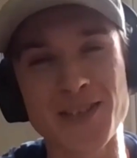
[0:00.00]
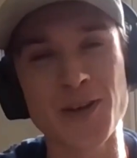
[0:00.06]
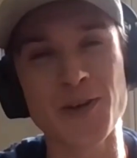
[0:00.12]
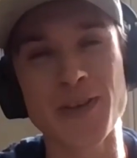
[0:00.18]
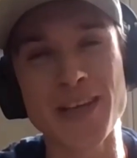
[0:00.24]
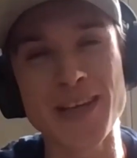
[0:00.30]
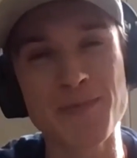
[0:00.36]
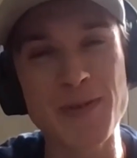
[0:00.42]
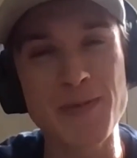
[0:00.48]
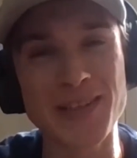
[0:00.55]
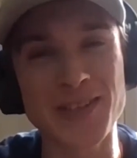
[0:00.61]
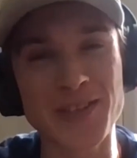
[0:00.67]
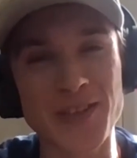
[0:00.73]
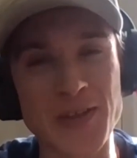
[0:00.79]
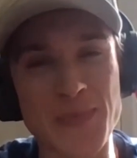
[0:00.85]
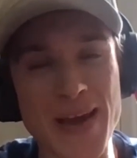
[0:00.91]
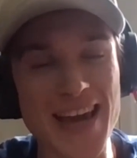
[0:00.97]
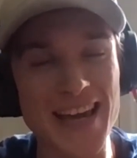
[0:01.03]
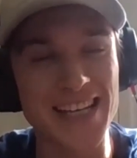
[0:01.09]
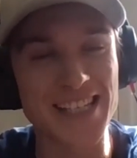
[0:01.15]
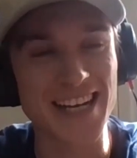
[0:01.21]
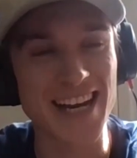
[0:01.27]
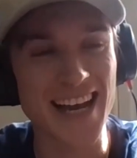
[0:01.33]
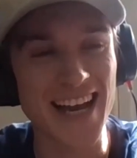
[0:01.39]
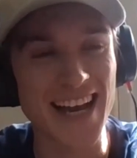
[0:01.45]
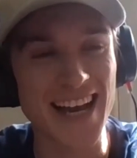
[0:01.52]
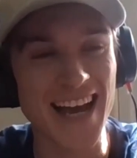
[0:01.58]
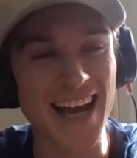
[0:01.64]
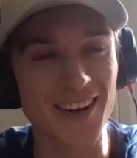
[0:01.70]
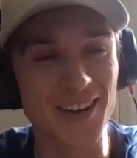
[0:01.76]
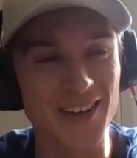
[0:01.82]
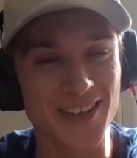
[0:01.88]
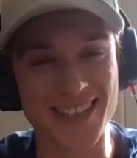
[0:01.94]
So then we went on the page, and I had
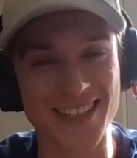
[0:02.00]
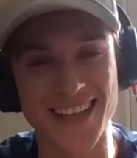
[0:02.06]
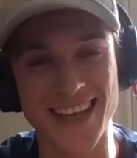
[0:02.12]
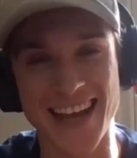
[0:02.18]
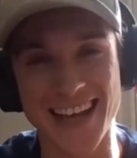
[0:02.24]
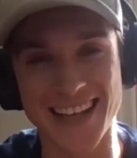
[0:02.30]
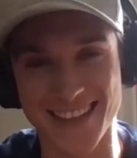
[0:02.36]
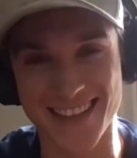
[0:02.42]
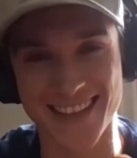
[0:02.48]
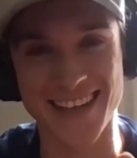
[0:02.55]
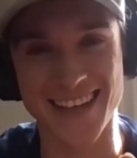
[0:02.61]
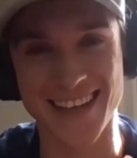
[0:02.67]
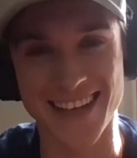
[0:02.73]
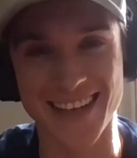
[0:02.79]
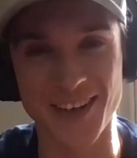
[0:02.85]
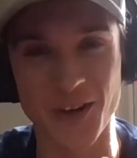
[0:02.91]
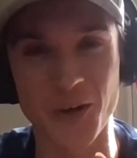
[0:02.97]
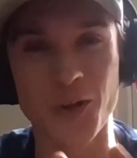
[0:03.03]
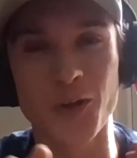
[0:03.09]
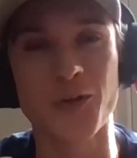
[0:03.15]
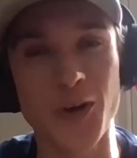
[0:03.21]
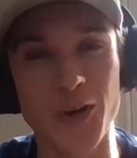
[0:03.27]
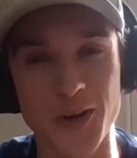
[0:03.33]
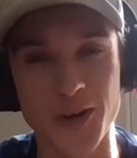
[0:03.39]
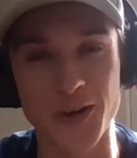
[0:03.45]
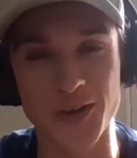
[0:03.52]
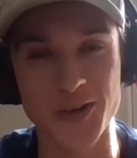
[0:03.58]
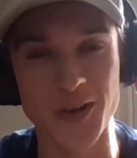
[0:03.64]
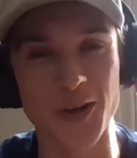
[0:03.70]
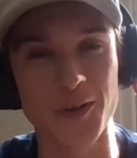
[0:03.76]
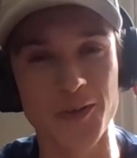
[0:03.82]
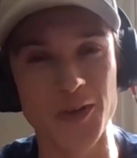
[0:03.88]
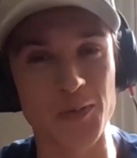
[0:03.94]
looked at all the photos
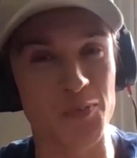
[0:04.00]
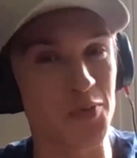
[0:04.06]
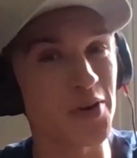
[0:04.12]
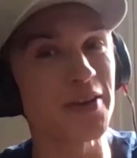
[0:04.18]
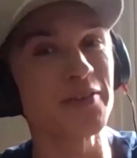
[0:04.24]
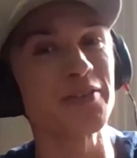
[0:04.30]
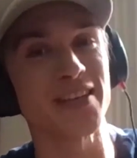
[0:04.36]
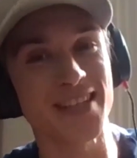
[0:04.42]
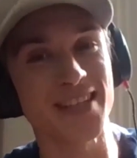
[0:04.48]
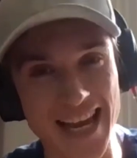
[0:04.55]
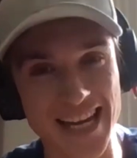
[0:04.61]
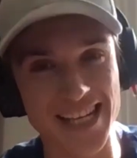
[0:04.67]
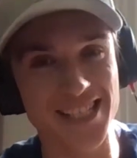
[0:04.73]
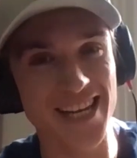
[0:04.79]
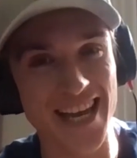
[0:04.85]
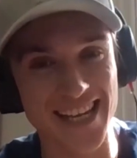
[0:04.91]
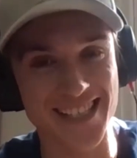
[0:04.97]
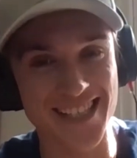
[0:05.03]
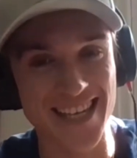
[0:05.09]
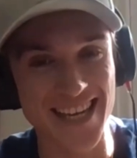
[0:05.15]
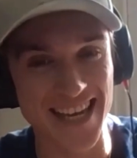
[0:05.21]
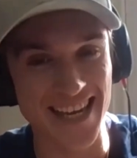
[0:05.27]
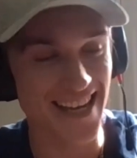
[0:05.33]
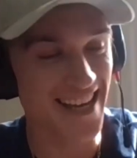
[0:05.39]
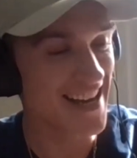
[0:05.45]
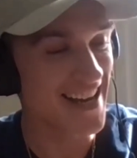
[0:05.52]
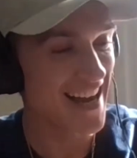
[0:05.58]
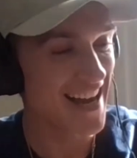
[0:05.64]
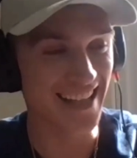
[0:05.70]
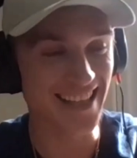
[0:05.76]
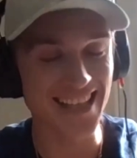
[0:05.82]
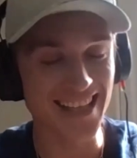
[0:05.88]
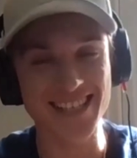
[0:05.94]
of the previous HKC,
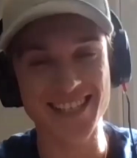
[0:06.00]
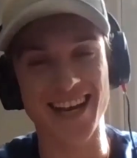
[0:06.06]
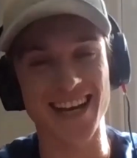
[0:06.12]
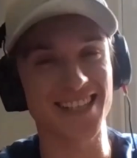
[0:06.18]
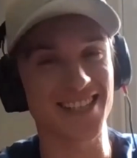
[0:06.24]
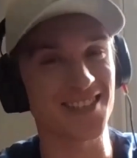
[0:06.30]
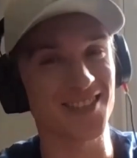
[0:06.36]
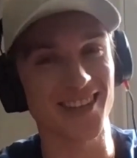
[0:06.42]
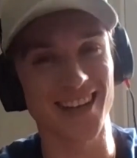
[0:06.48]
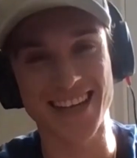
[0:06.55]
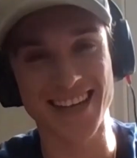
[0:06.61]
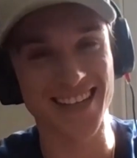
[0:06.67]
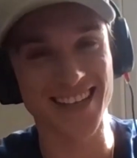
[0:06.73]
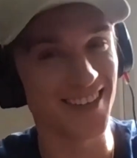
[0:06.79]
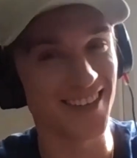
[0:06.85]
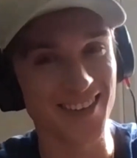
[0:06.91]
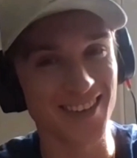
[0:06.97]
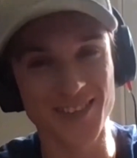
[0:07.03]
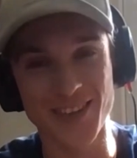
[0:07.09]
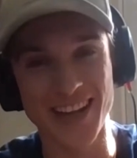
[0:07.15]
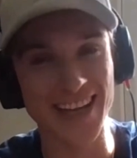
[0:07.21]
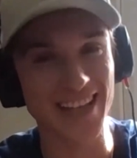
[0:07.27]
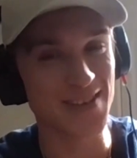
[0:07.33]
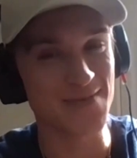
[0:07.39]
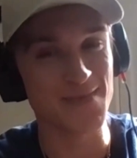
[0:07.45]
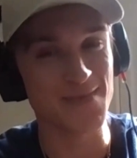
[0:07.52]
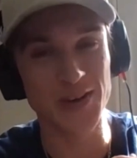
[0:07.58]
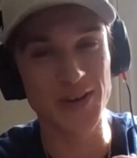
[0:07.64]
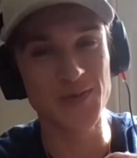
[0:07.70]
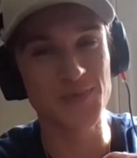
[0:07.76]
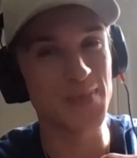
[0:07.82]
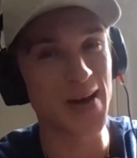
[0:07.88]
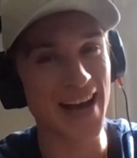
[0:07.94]
and these guys just looked like the
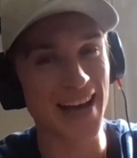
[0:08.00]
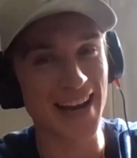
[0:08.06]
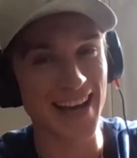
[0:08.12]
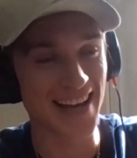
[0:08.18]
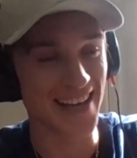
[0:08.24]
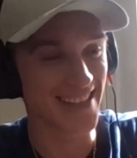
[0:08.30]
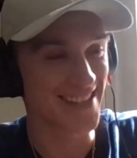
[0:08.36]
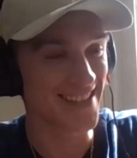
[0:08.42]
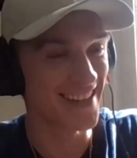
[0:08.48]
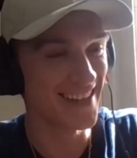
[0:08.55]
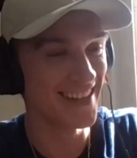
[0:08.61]
most badass